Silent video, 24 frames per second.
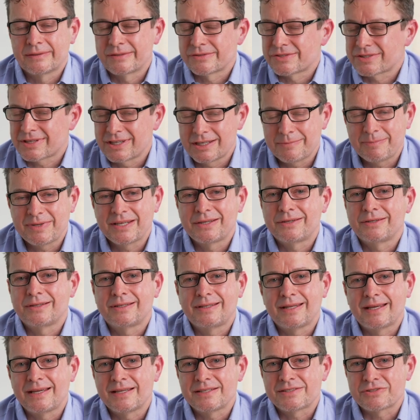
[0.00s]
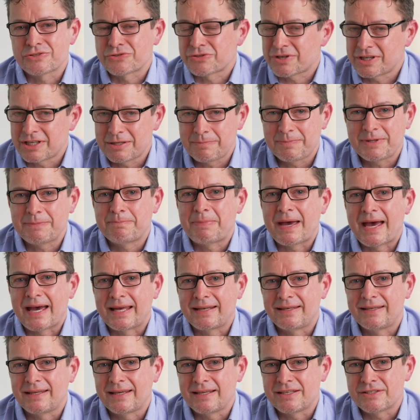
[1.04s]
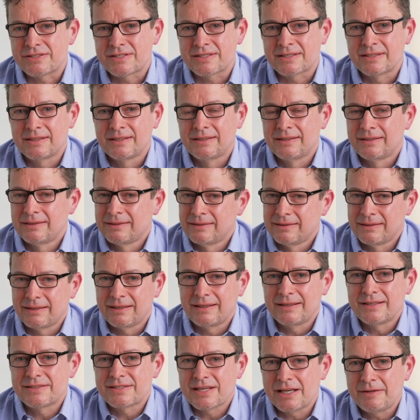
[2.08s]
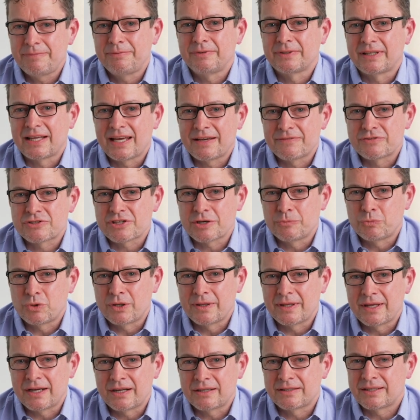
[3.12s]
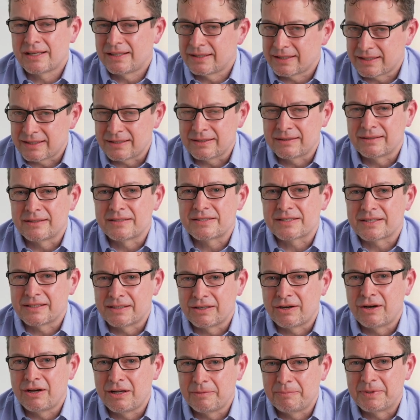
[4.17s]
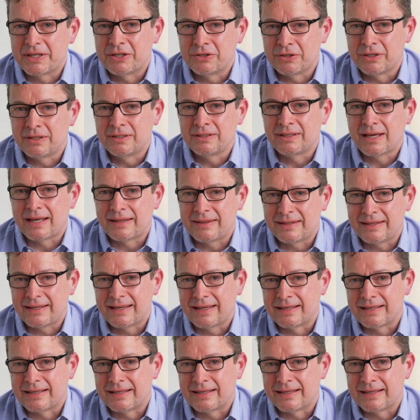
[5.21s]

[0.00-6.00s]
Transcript: There's going to be good days, there's going to be bad days, and it's helpful to have someone there telling you it's going to all be good at the